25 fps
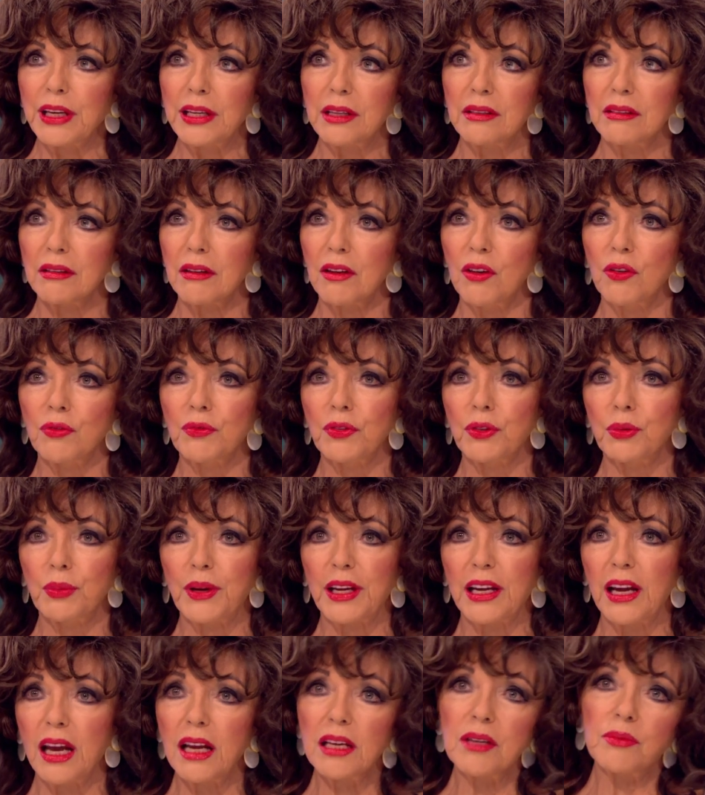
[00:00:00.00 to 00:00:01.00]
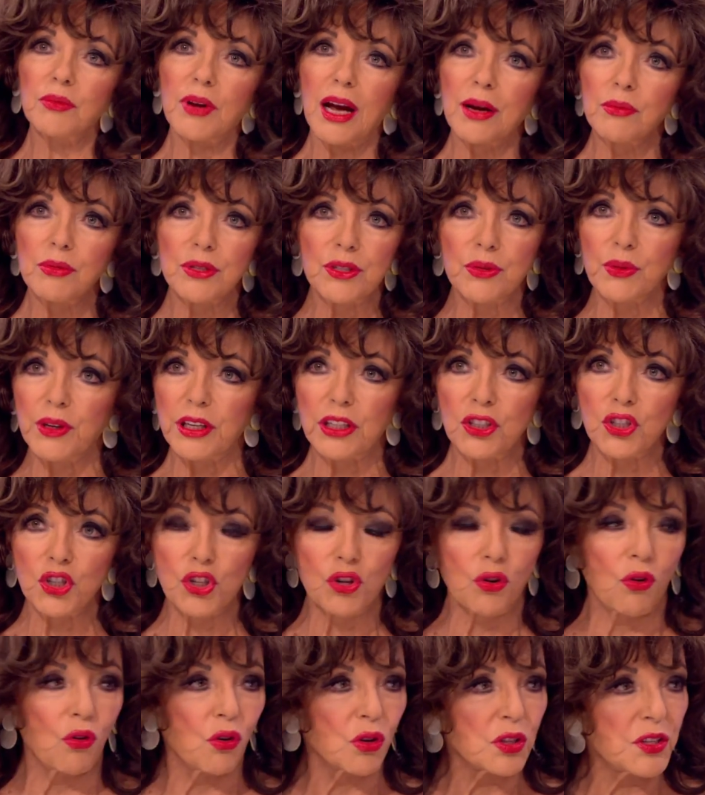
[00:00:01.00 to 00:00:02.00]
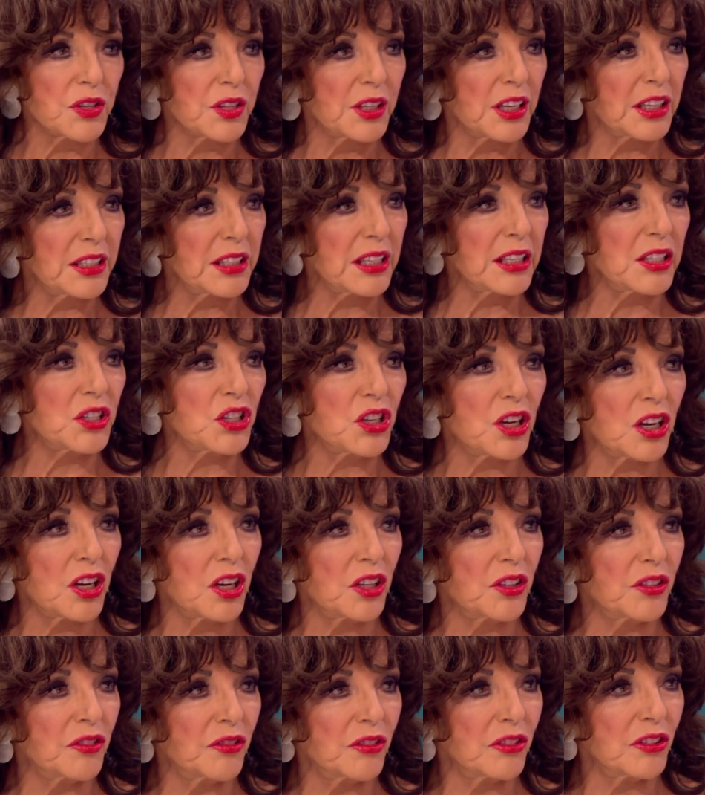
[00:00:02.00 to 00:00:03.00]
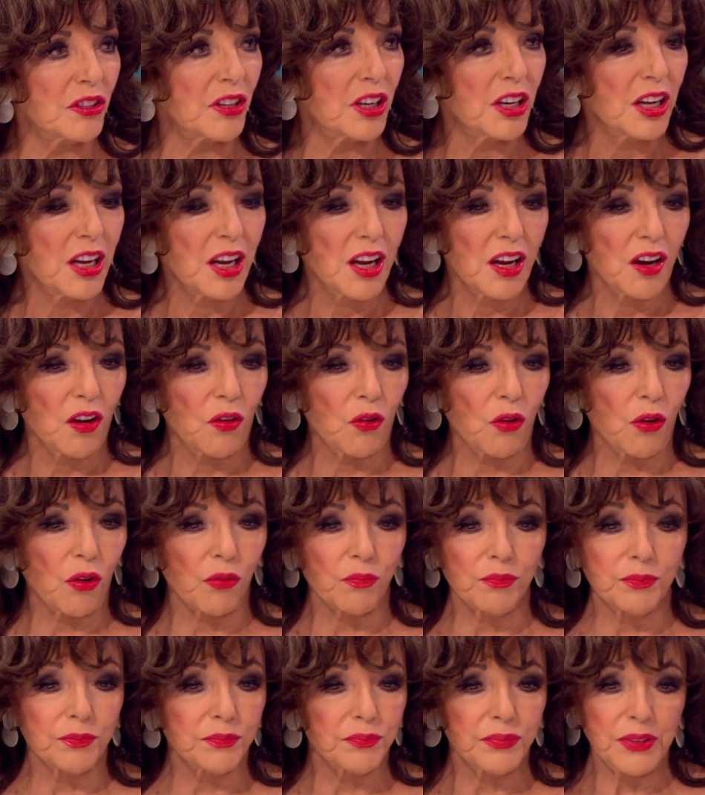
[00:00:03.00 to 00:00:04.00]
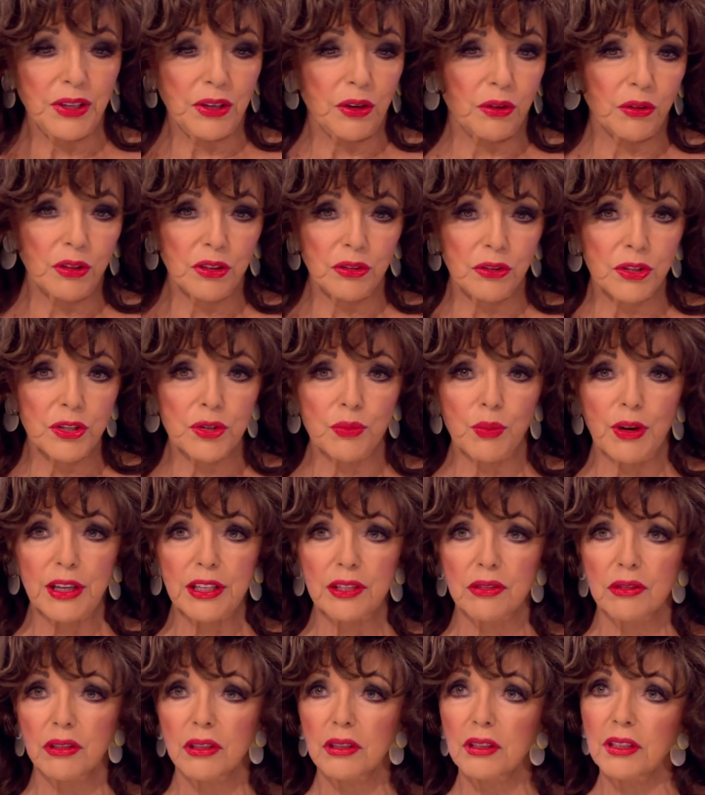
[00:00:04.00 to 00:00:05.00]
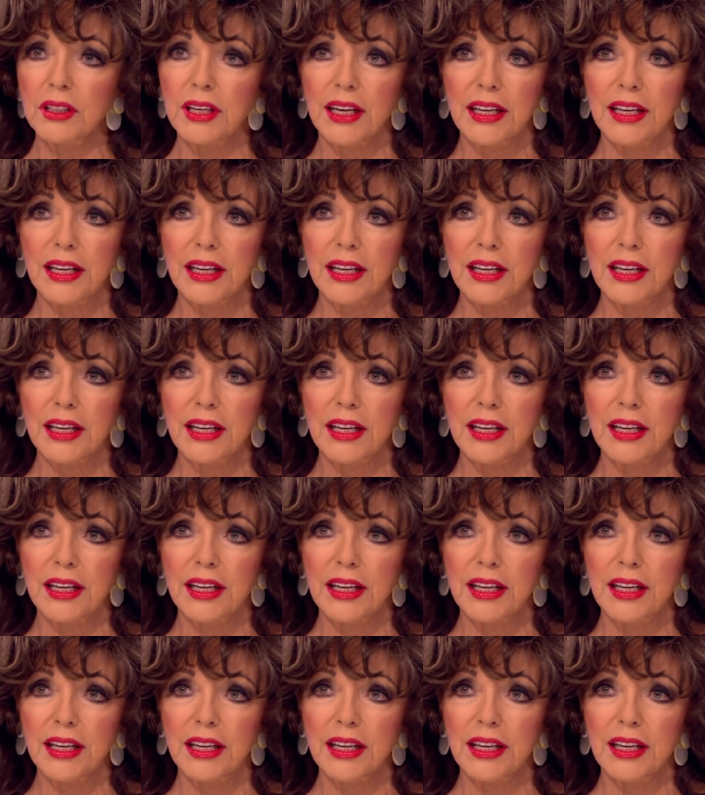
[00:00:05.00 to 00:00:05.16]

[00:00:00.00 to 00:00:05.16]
mean, over the weekend, I was wearing shorts and a T-shirt and, or, you know, a sweater.